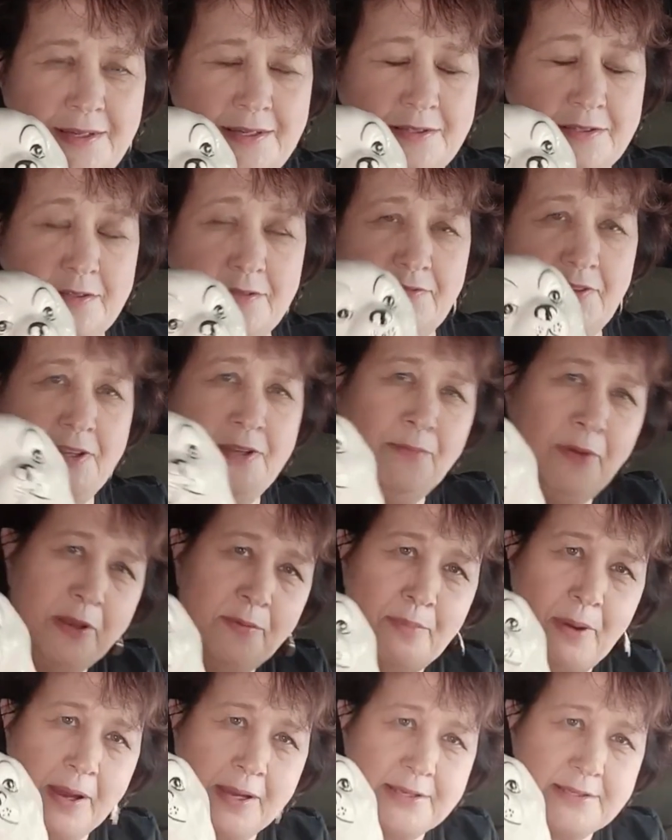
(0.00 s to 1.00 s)
So if anybody
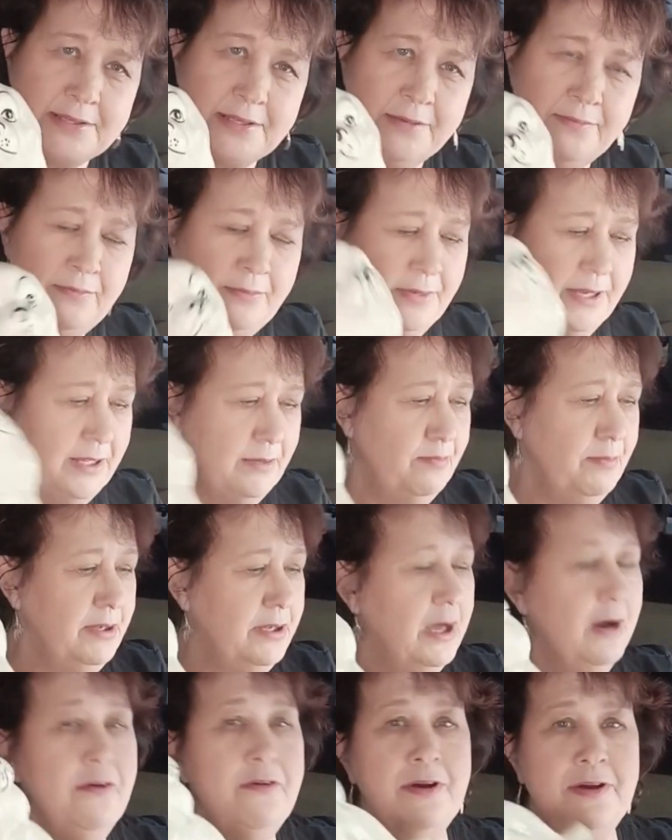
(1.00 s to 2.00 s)
buys them, let me
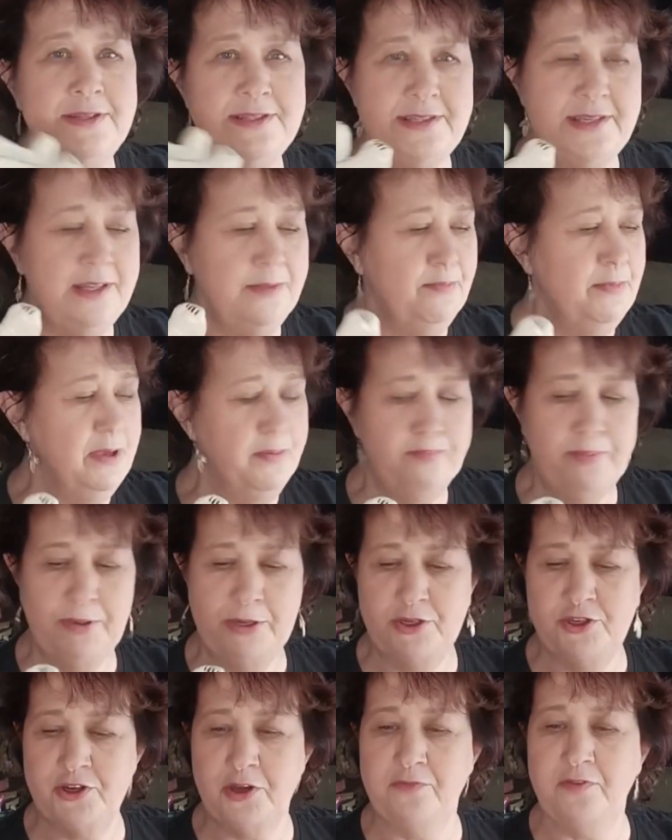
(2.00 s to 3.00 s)
know and send me a
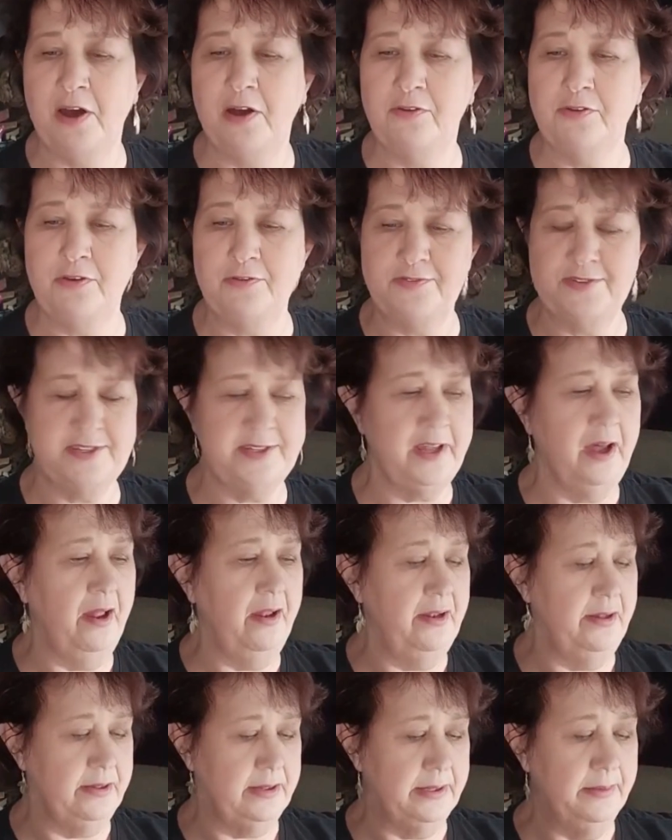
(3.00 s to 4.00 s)
picture of how you've
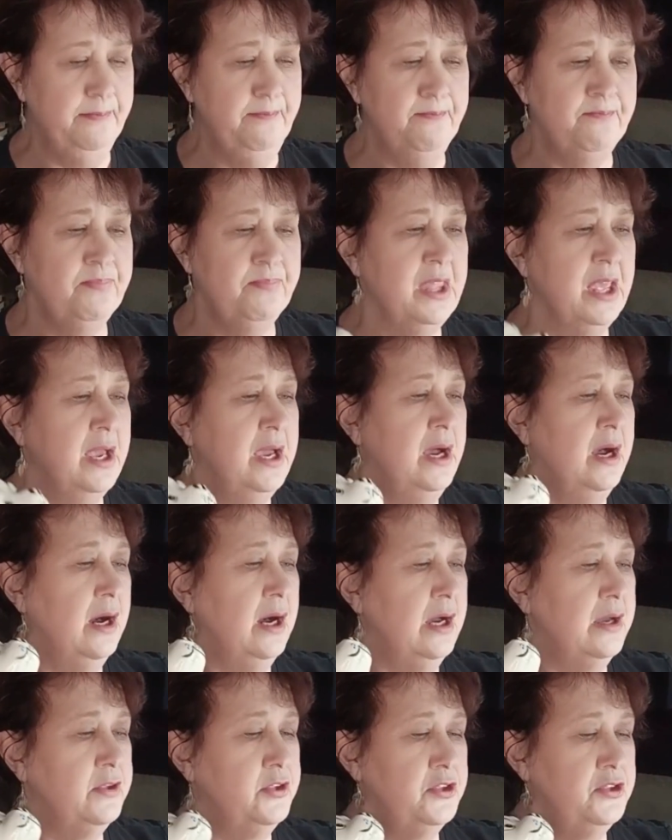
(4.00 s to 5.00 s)
styled them.
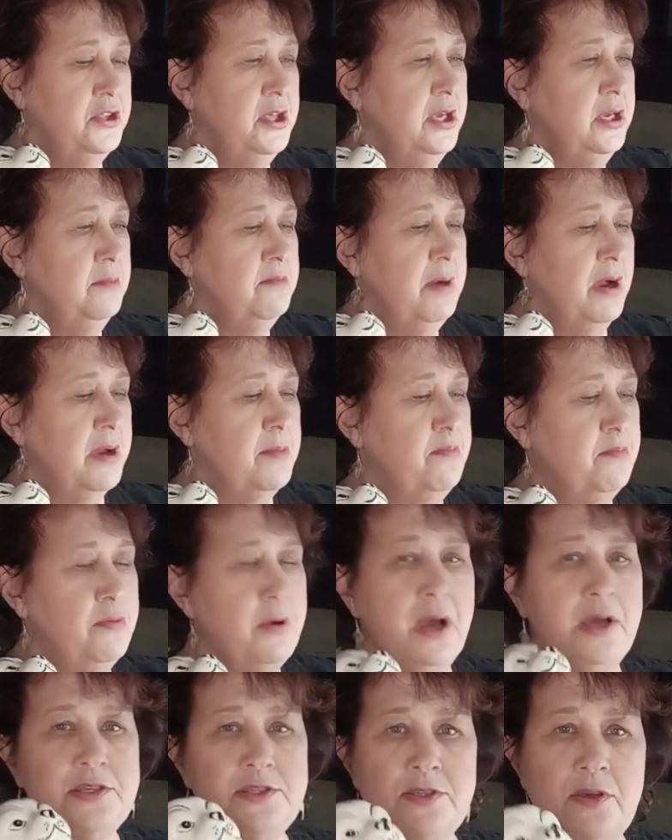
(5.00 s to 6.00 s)
I think my
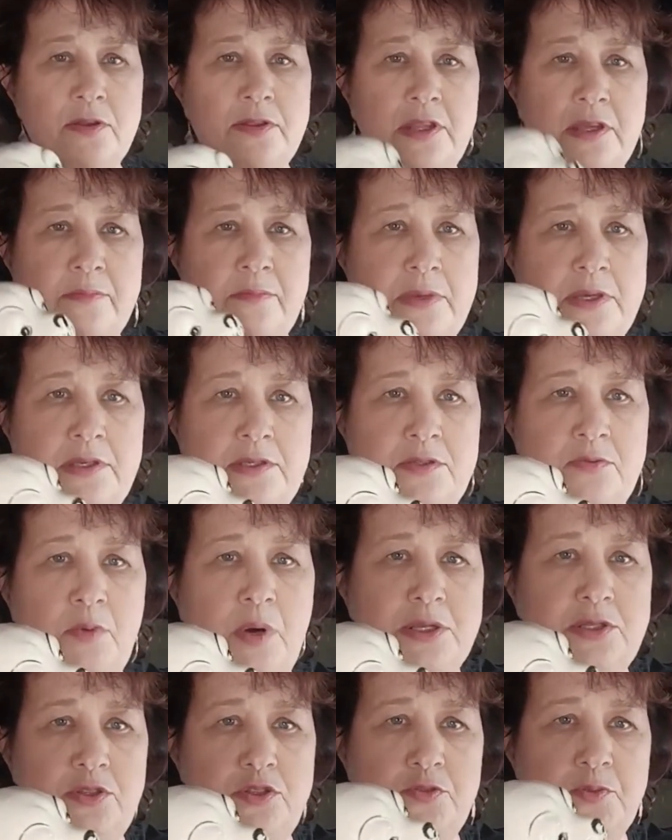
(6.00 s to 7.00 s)
price on them is
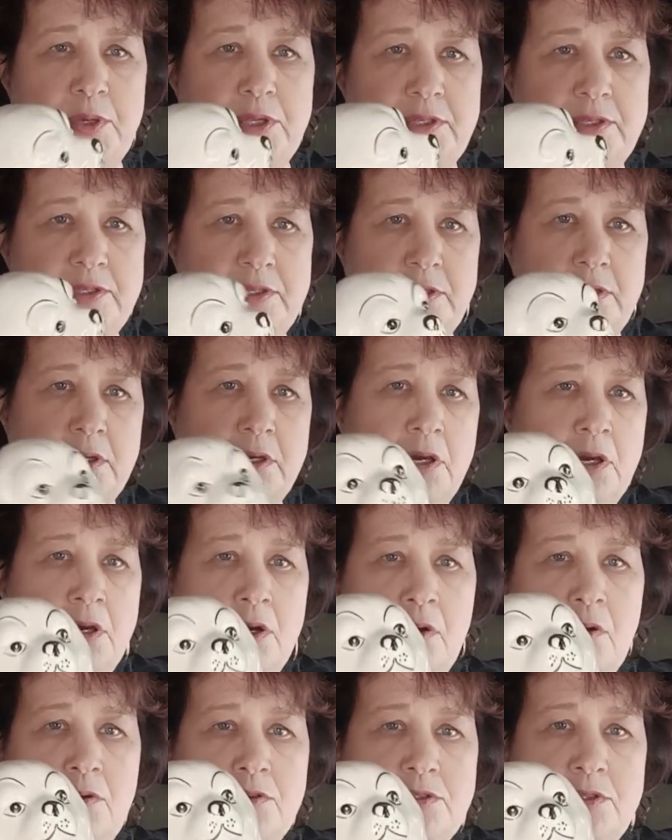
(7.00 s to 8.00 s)
120.
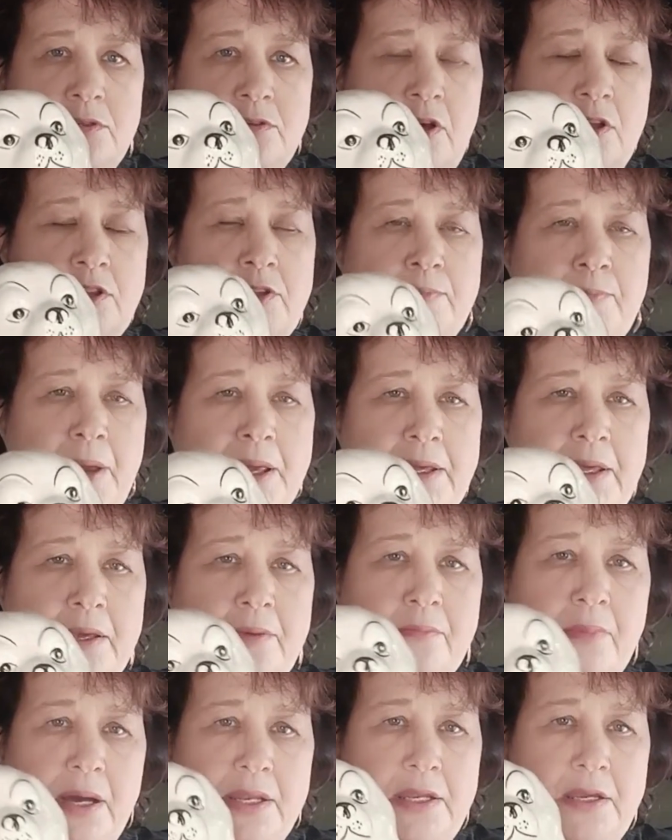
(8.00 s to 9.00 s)
Also not making
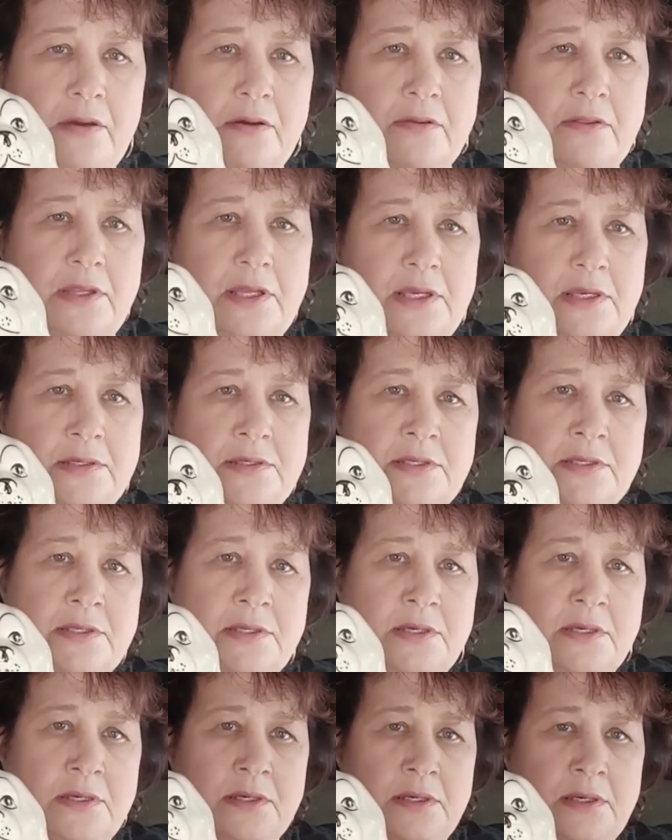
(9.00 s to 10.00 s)
money on these,
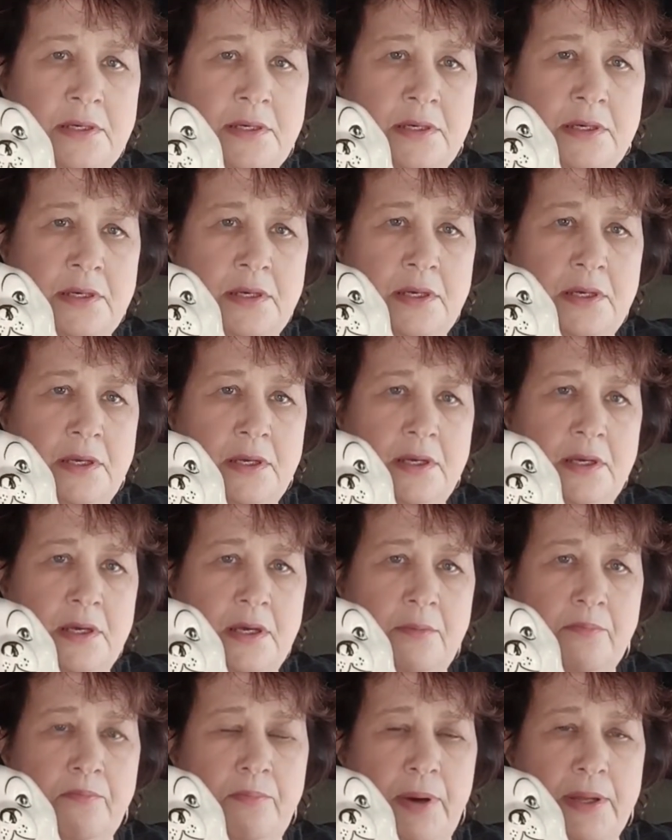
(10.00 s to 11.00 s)

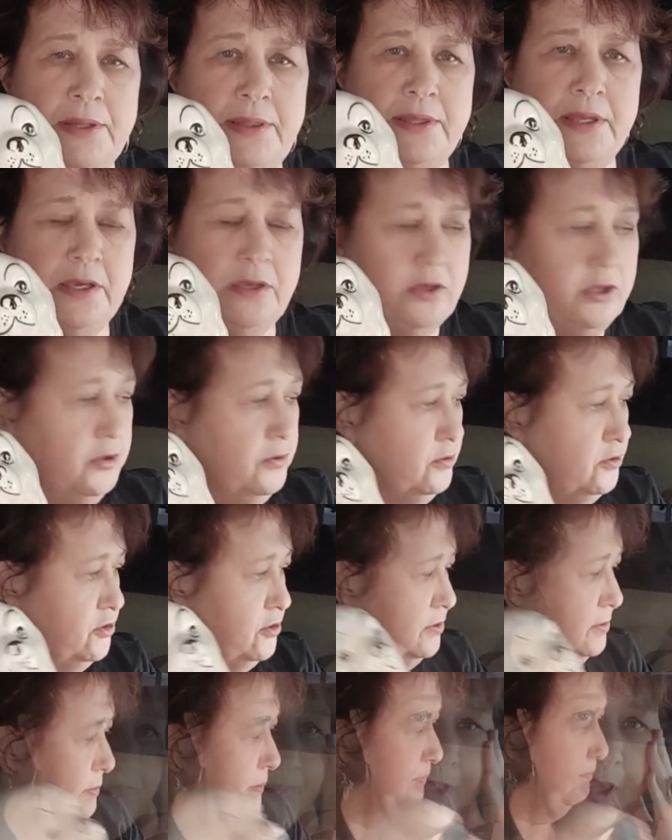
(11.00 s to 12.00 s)
but they're cute.
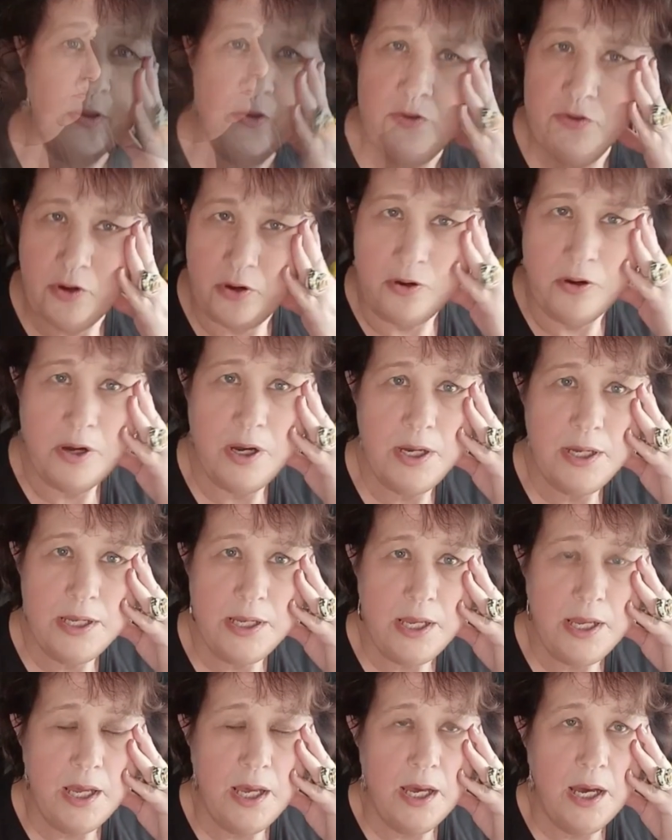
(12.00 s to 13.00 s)
Yo,
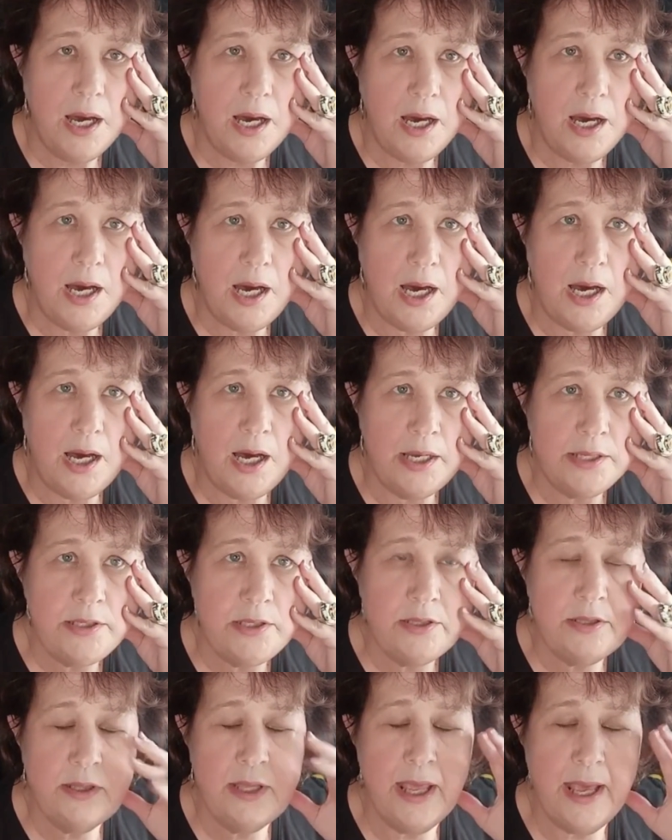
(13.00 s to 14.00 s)
I
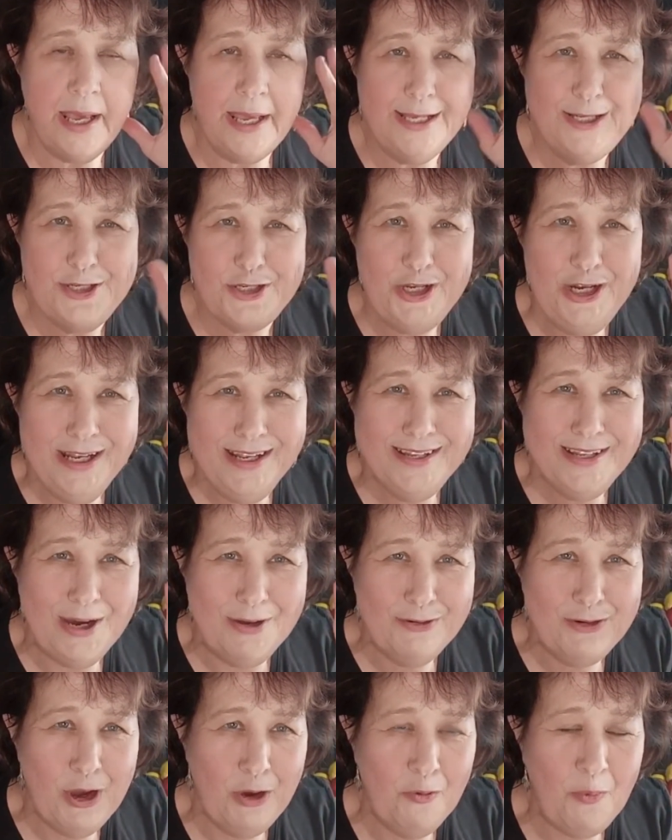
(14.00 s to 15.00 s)
actually
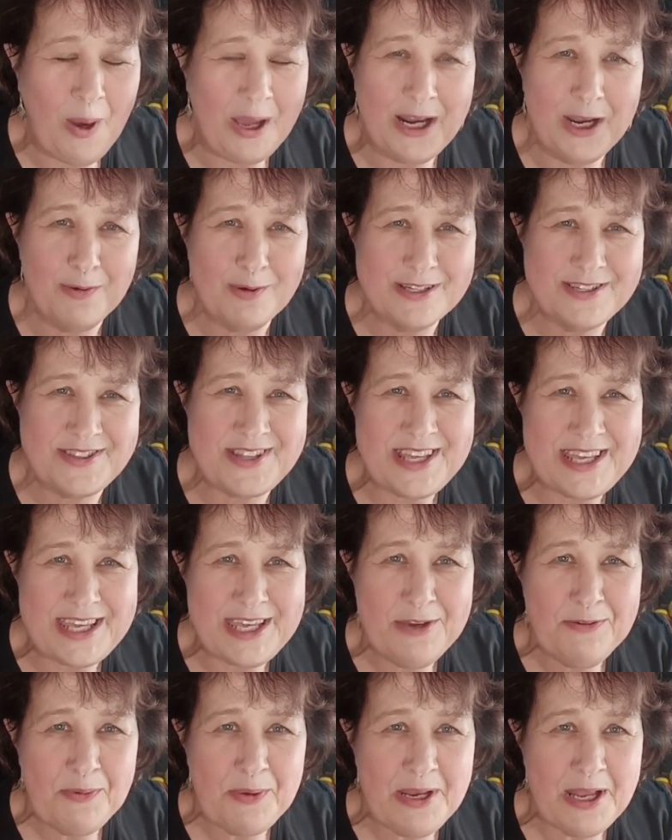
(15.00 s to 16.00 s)
don't know what I was
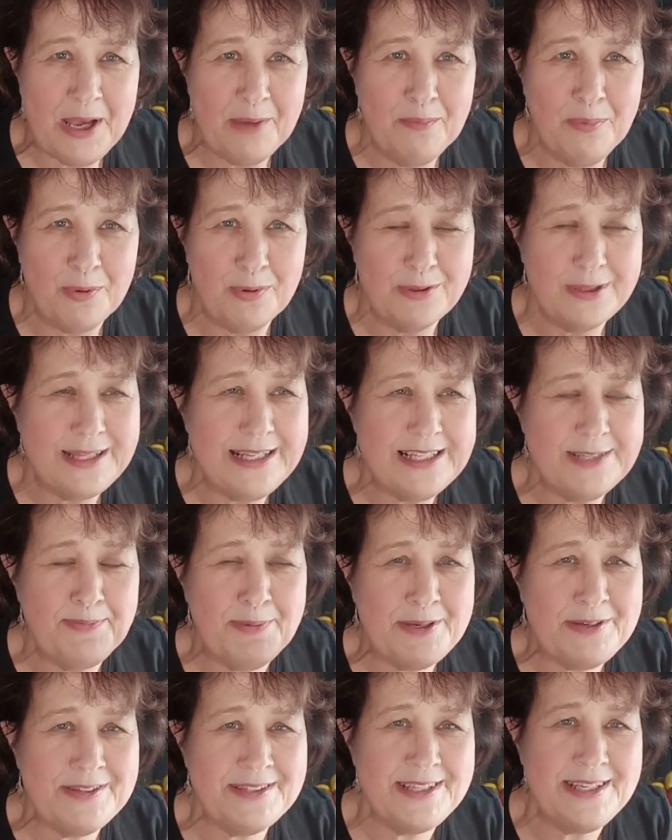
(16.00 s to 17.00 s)
thinking when I bought these
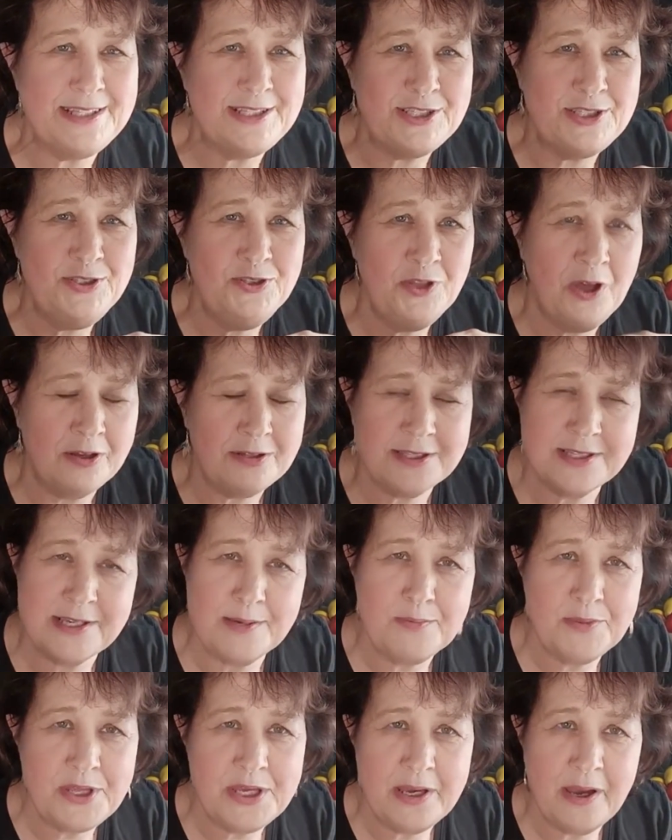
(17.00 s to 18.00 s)
because it's not
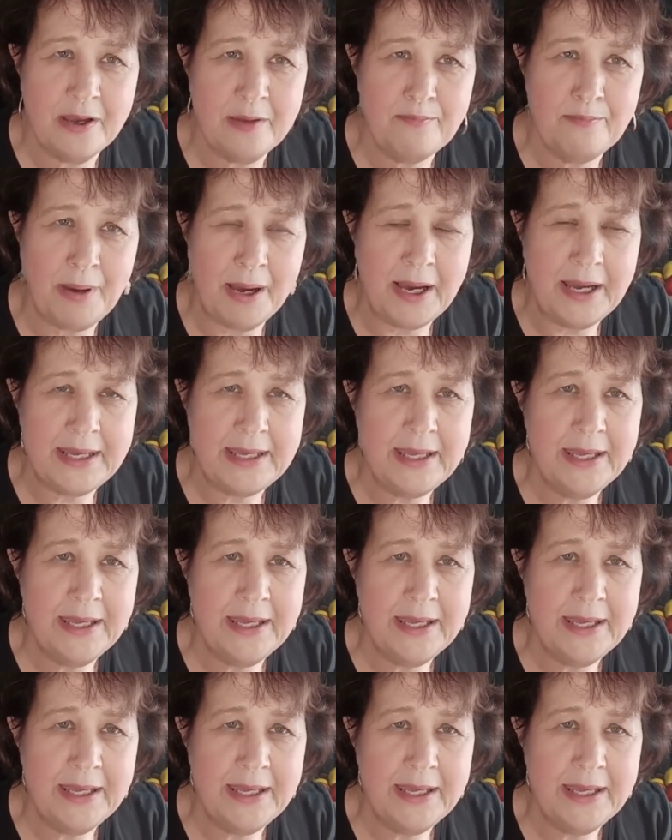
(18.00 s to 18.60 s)
something I buy